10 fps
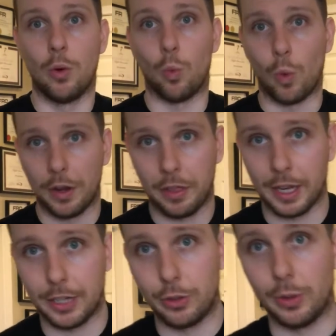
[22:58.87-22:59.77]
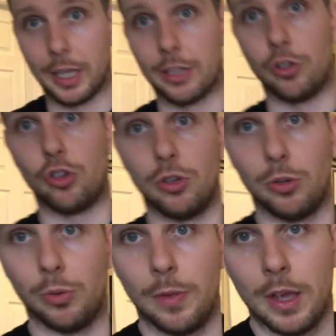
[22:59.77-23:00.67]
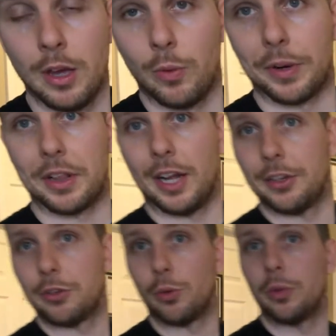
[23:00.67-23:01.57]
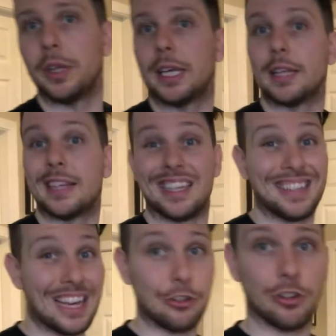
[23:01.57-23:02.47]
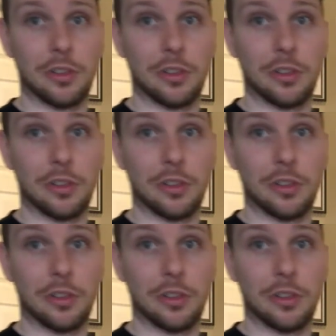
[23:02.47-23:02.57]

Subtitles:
One thing I do like to do when clients don't really get that tension